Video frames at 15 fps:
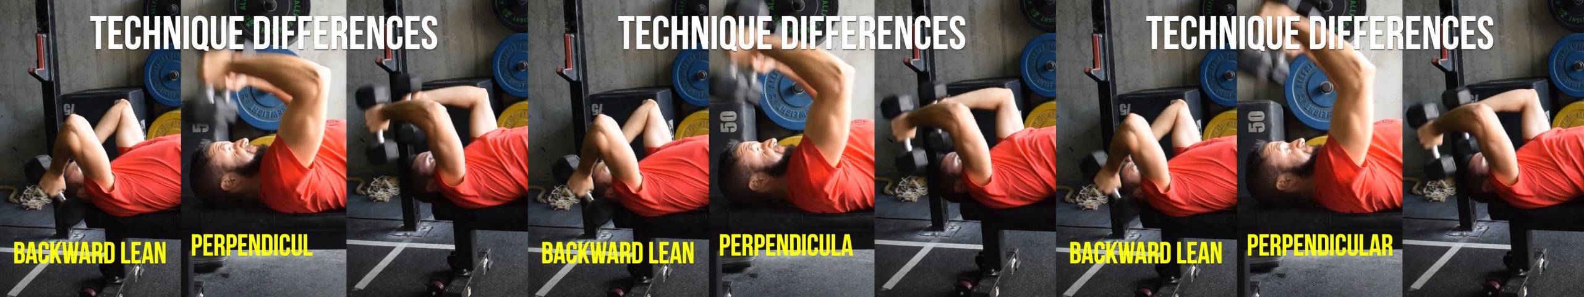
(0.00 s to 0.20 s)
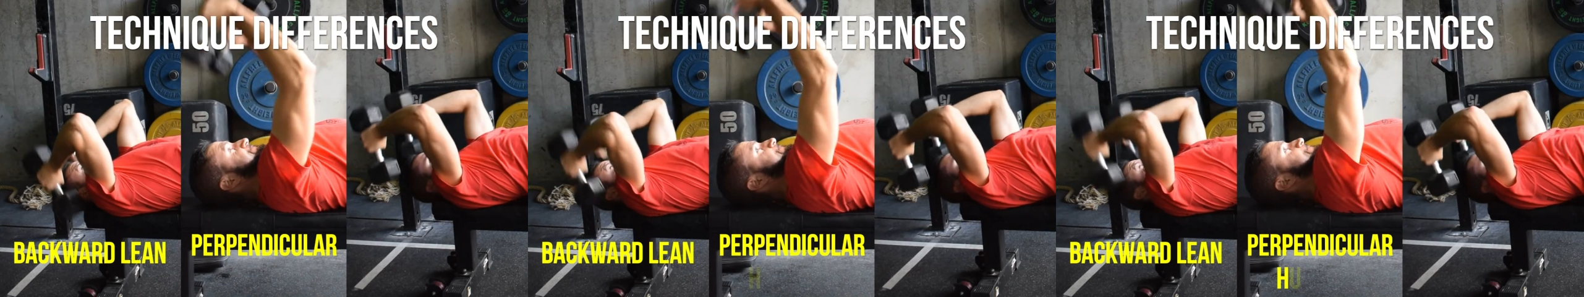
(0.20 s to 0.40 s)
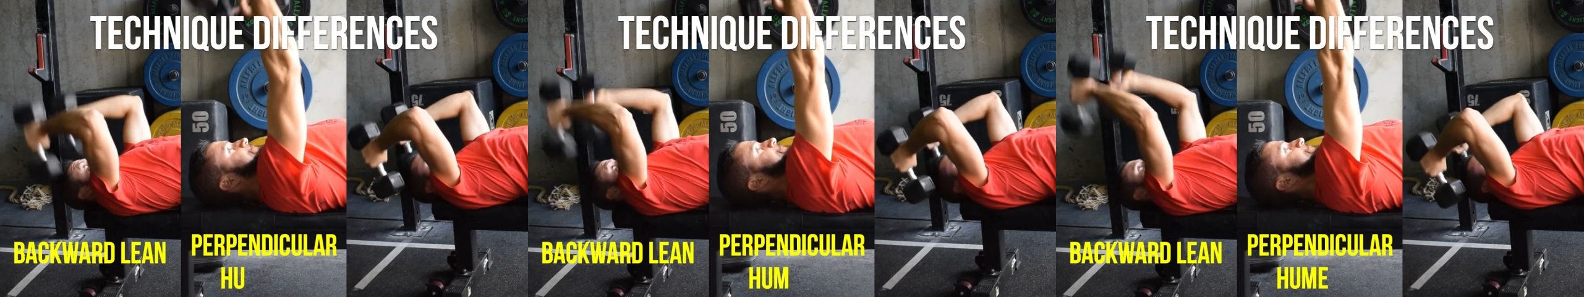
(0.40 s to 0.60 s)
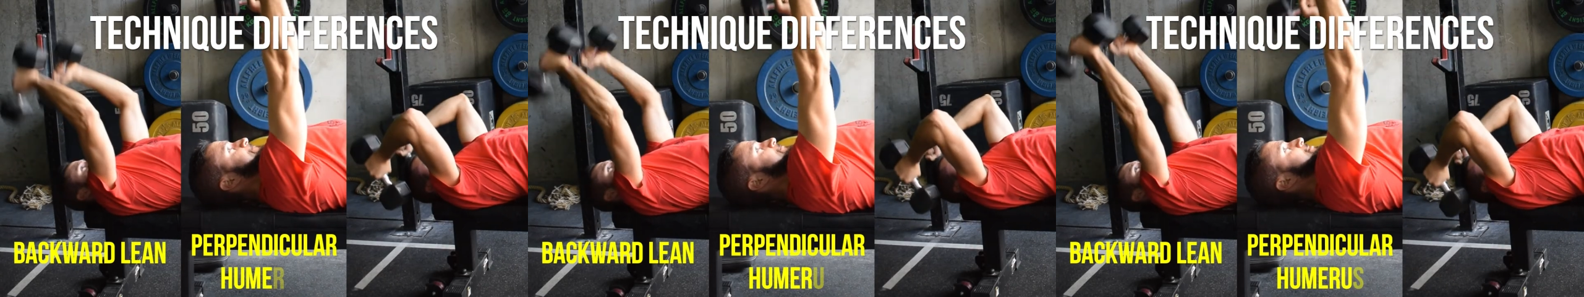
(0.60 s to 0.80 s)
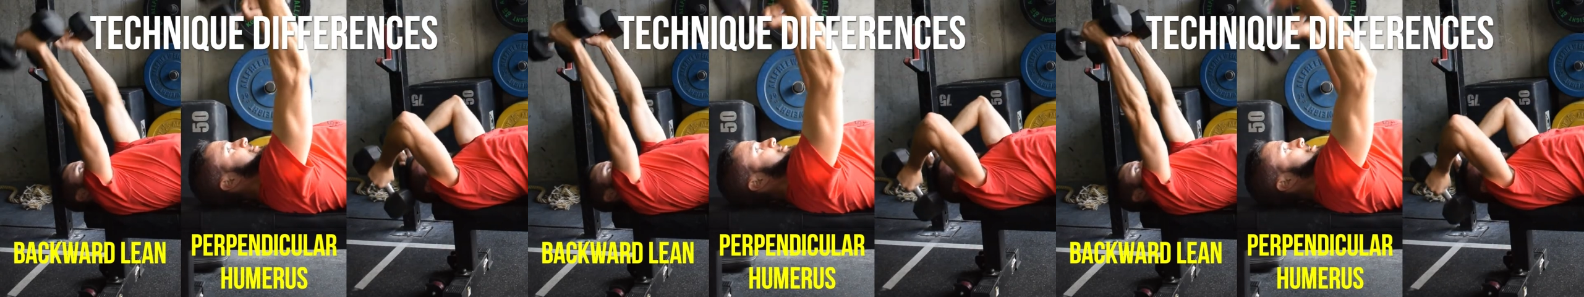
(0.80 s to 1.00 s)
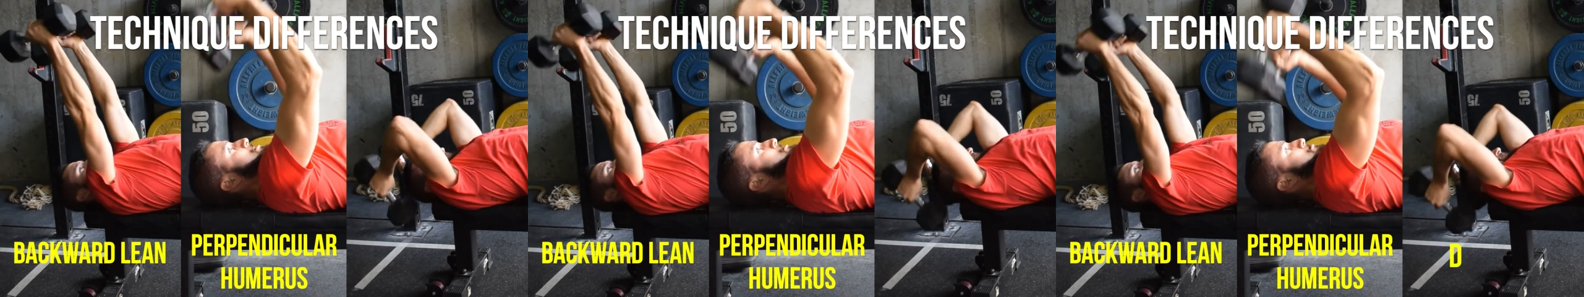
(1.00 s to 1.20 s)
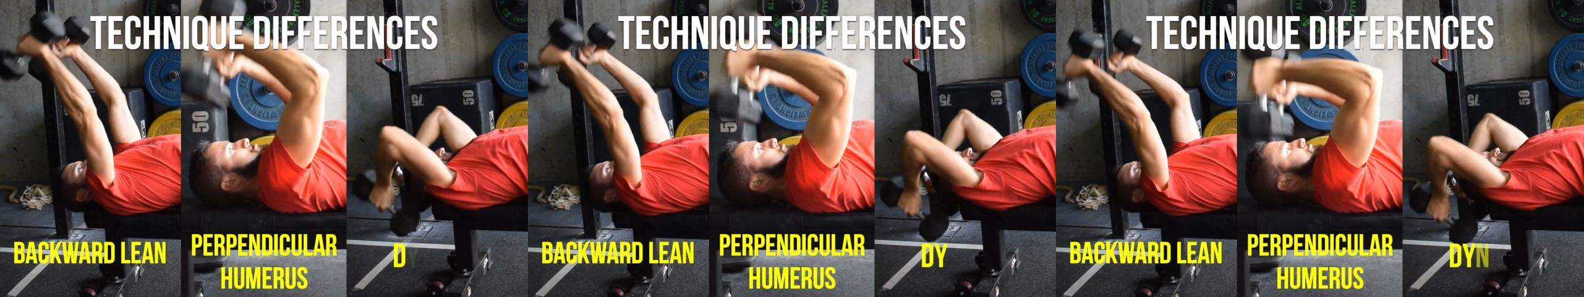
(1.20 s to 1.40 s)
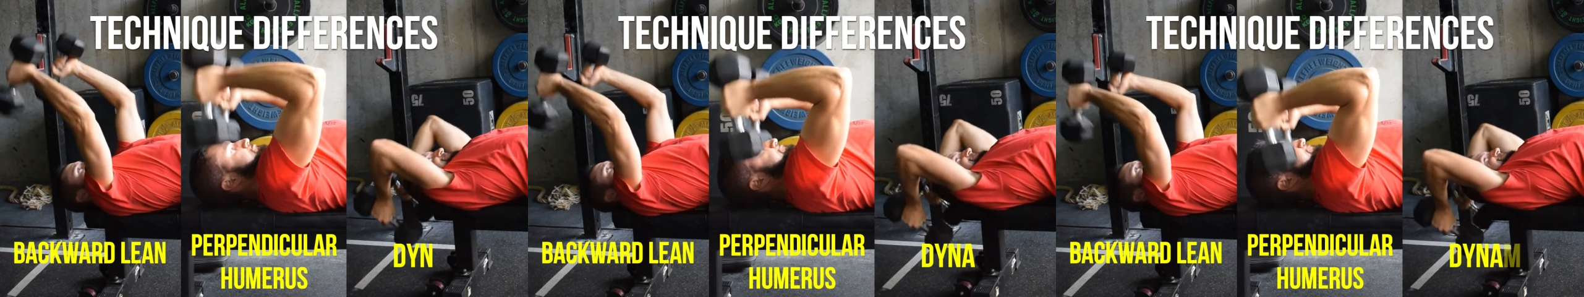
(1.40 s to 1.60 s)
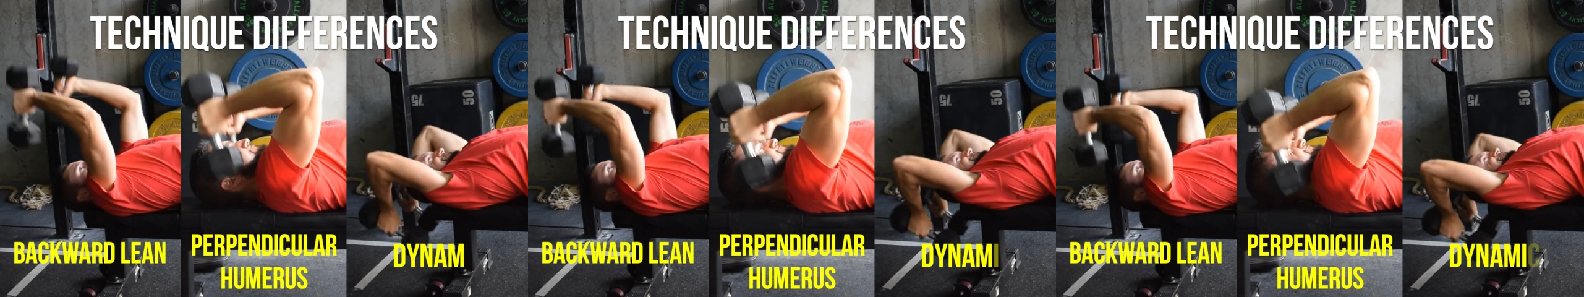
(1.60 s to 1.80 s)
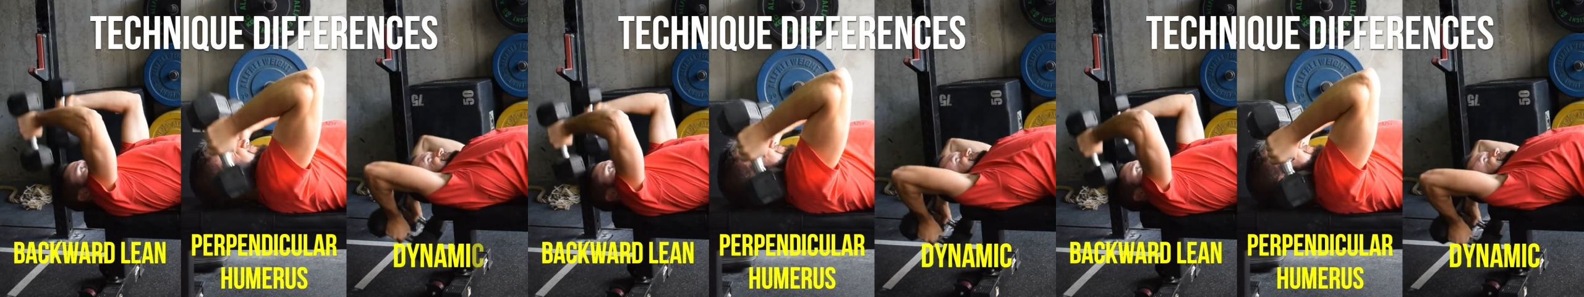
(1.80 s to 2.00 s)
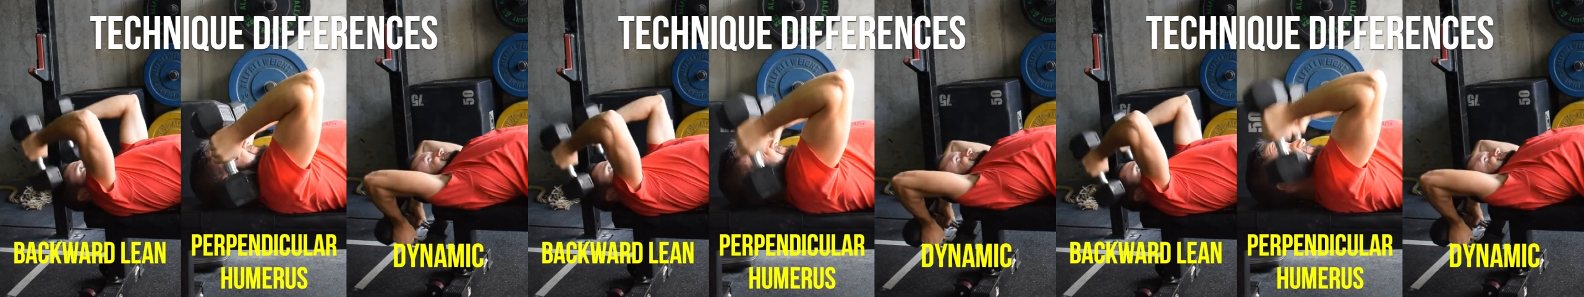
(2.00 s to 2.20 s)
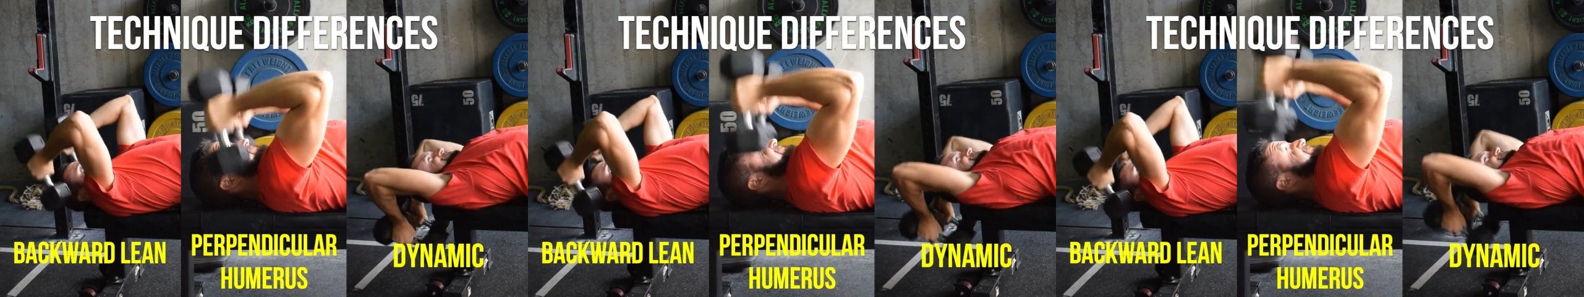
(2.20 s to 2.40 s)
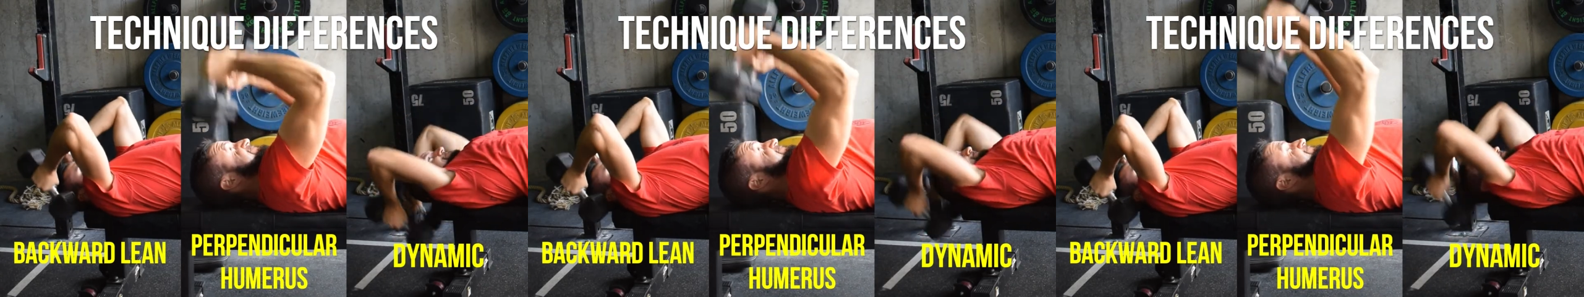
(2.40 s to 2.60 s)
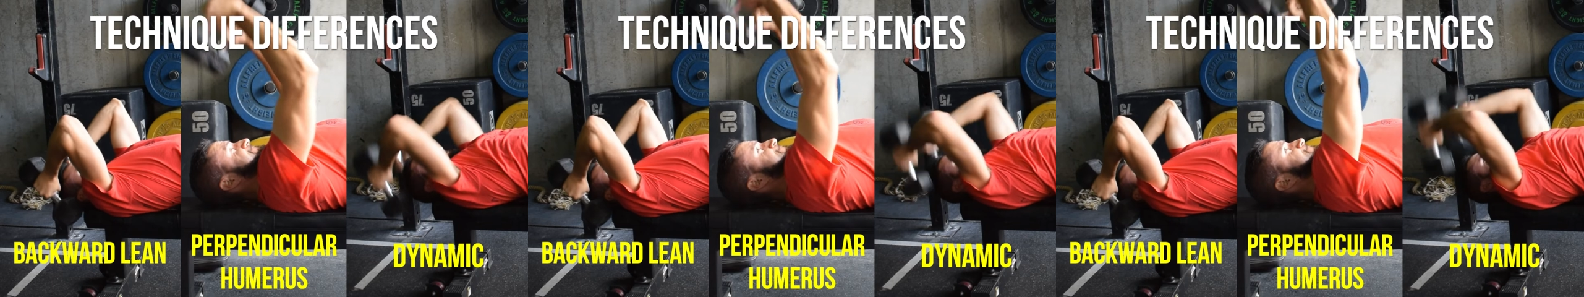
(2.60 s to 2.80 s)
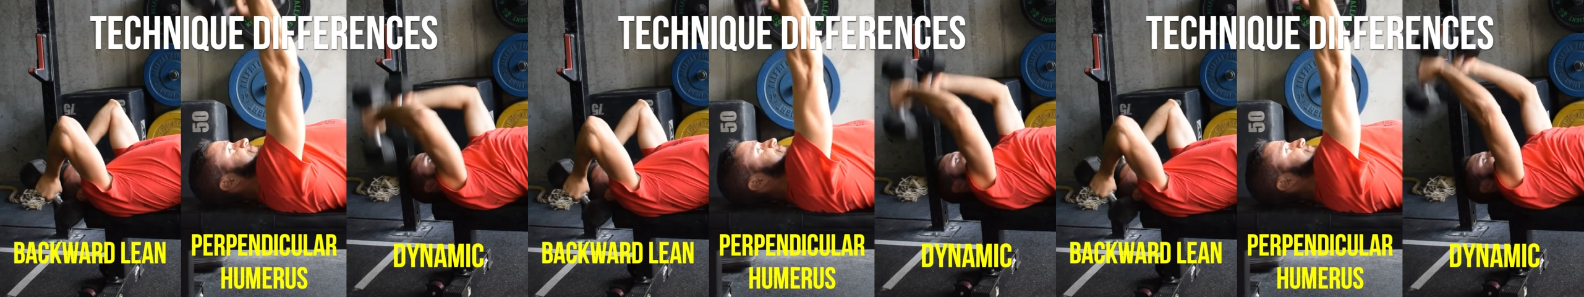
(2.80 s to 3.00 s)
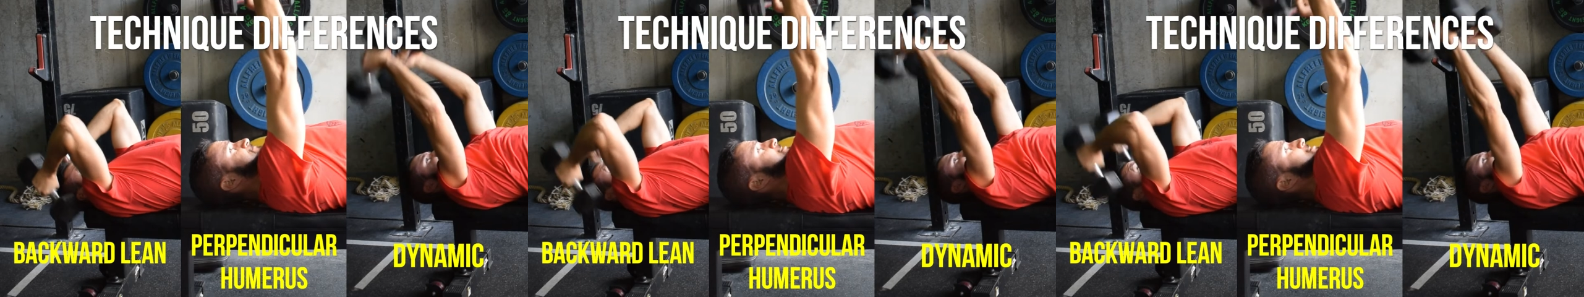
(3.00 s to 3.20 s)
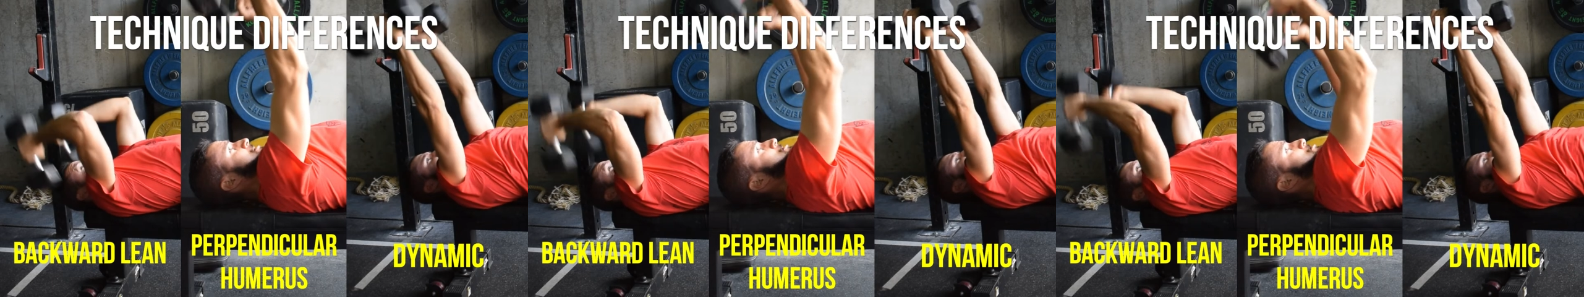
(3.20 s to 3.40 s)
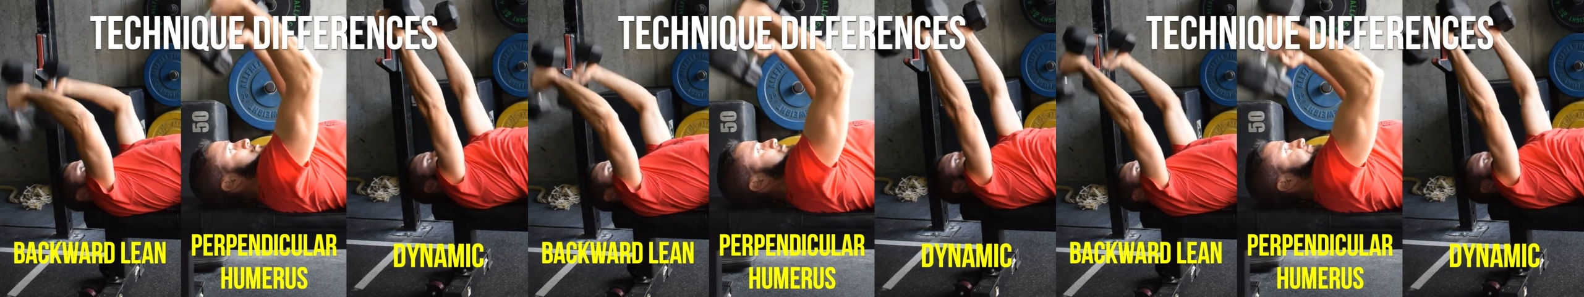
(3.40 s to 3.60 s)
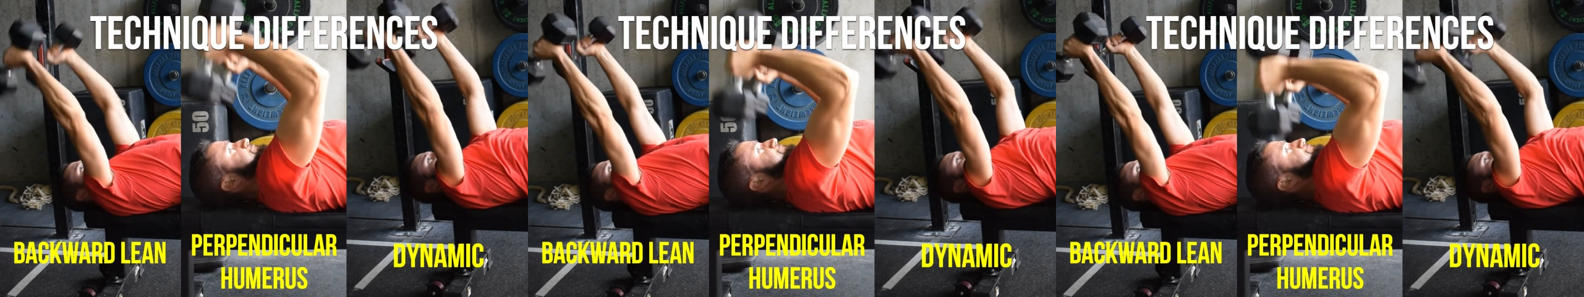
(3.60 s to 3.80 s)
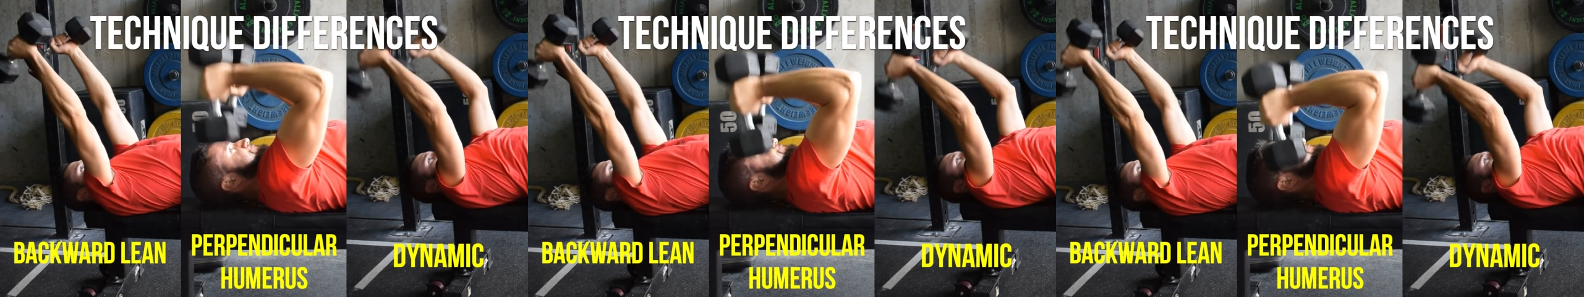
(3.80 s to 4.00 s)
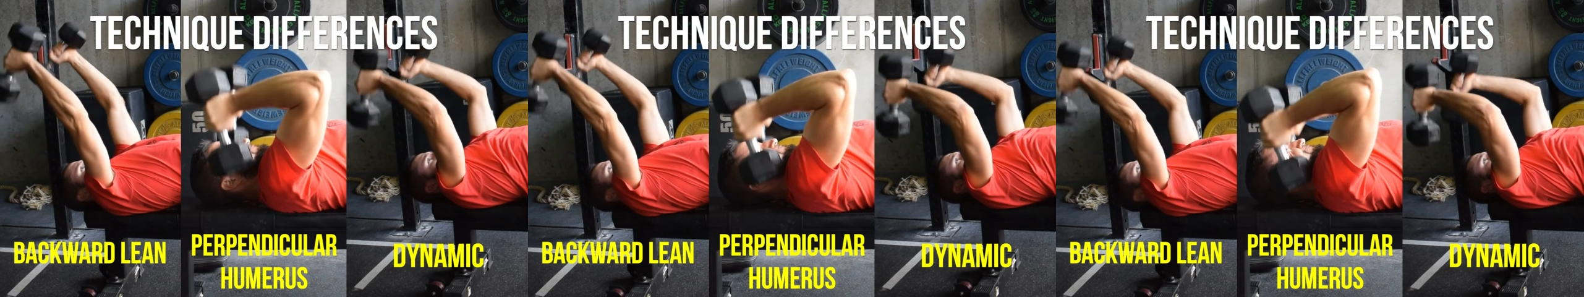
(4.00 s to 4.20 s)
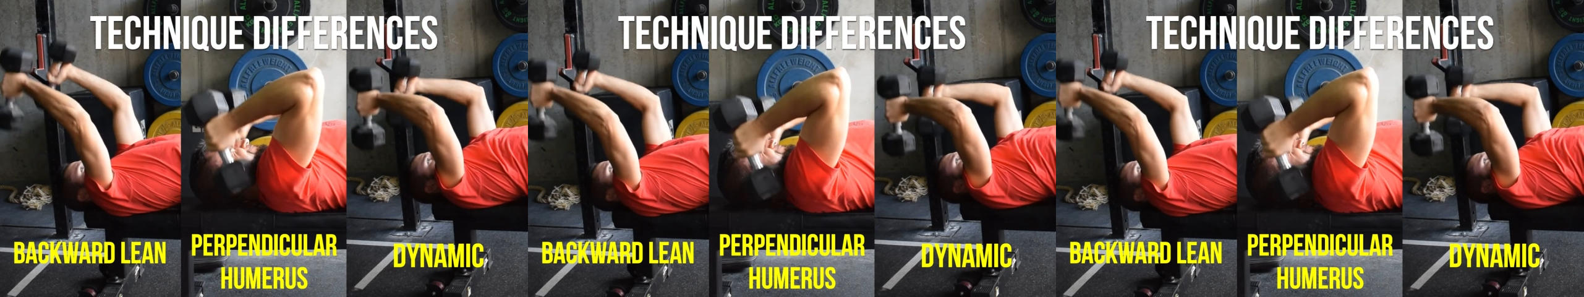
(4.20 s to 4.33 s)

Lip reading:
Nobody's mouth can be seen.